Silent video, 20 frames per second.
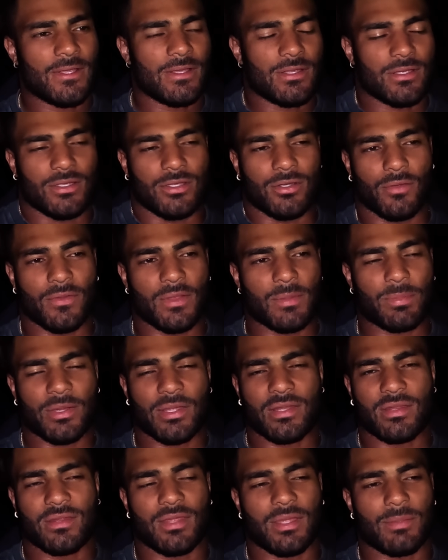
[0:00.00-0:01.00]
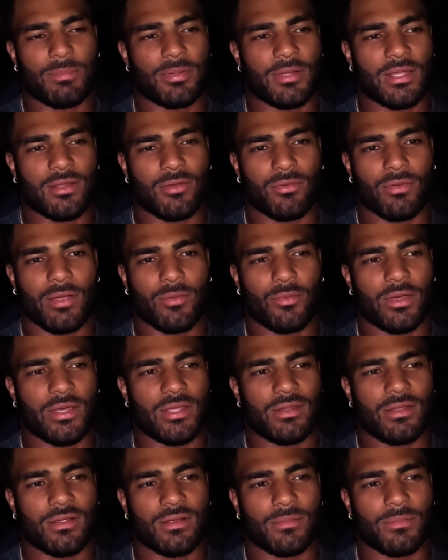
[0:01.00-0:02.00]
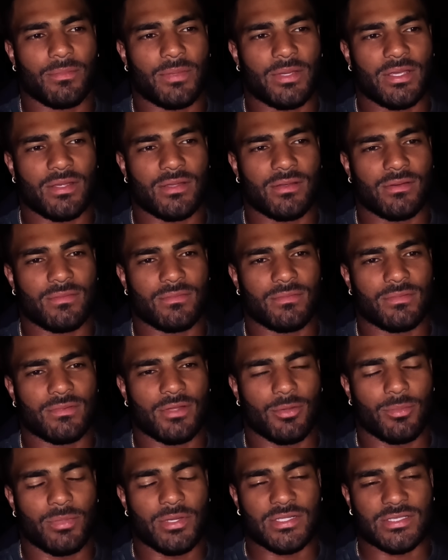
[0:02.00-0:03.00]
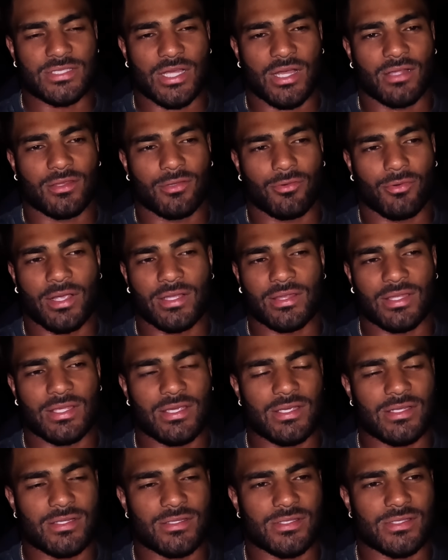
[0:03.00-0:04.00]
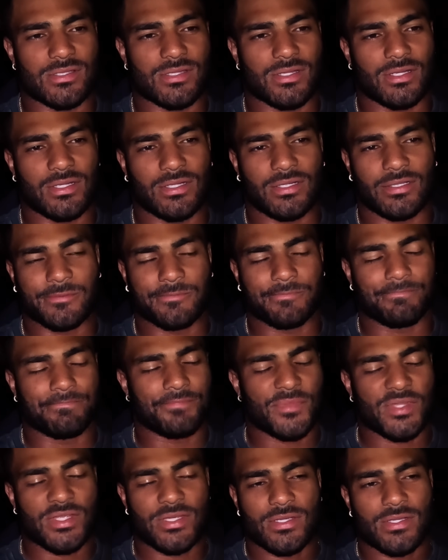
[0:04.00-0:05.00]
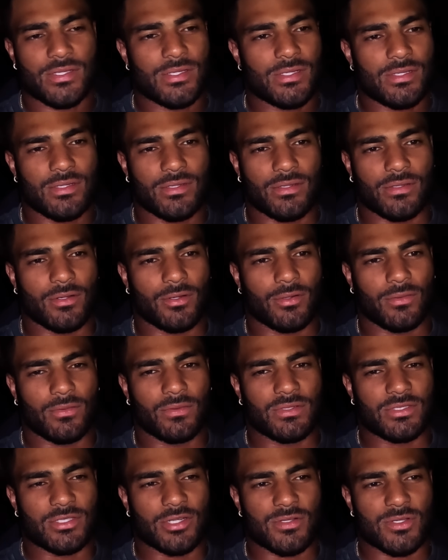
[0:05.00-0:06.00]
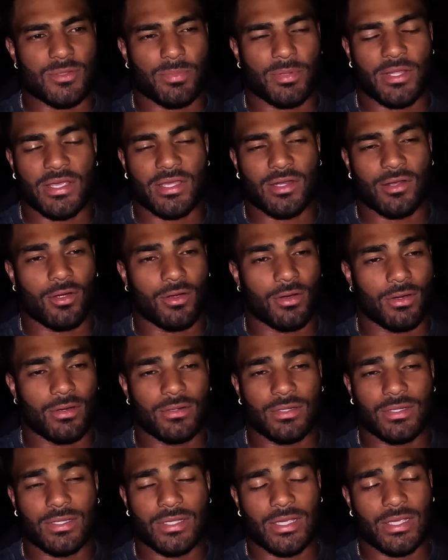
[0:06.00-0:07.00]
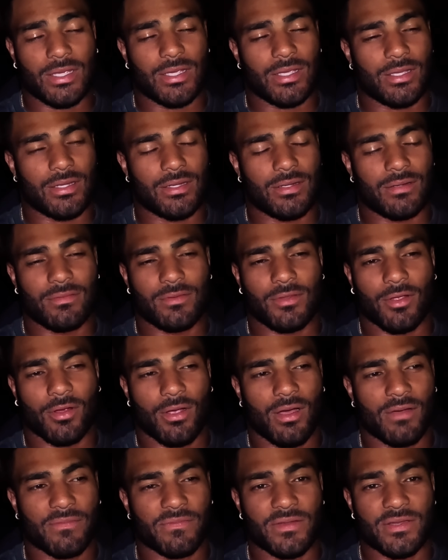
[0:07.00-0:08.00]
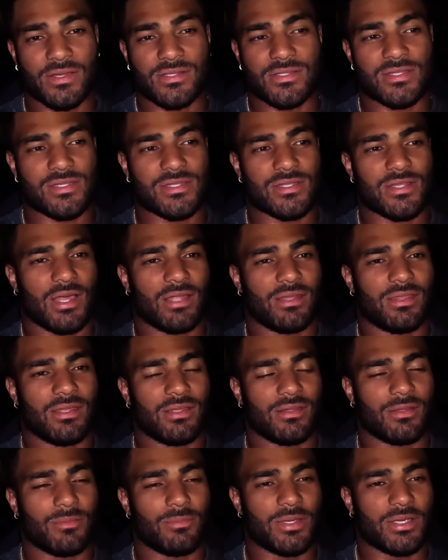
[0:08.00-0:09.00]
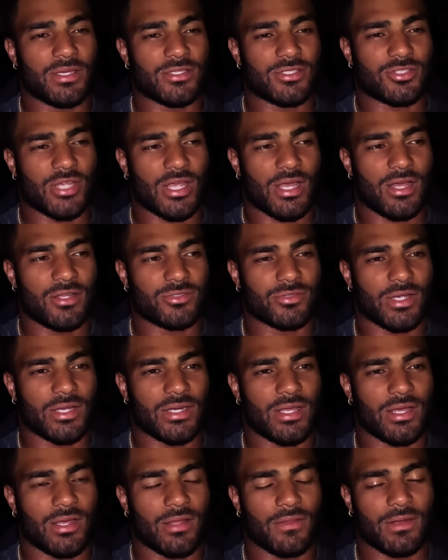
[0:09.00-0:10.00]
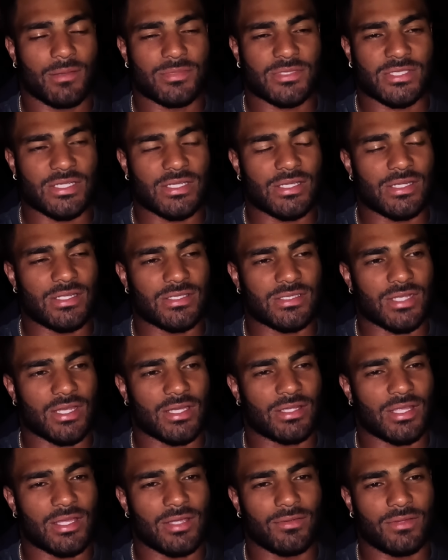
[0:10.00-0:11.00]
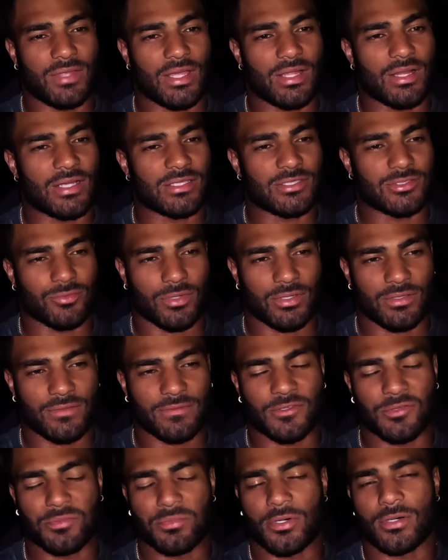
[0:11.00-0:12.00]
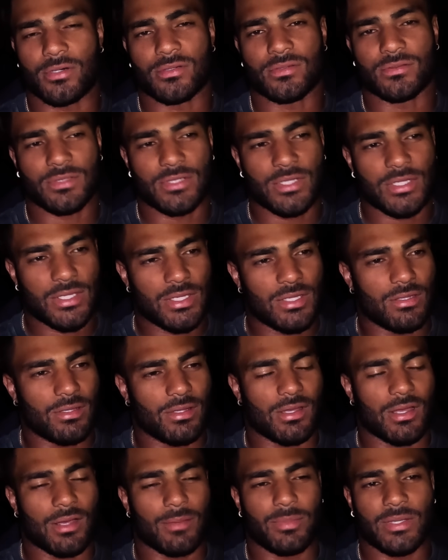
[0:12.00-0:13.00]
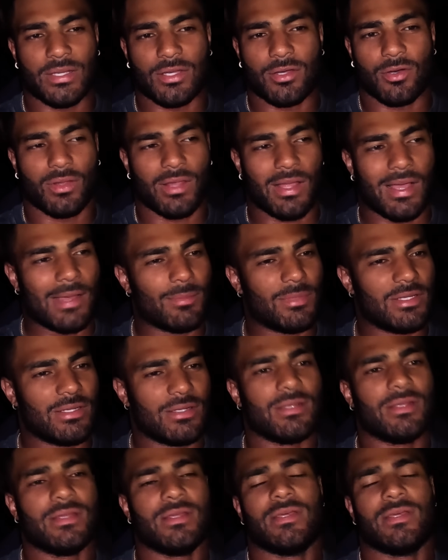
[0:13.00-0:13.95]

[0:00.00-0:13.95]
they play the right way, and they're being taught the right things, in terms of playing hard. And their offense, I think the biggest challenge right now that I'm seeing is like they like to run the football. They got big old linemen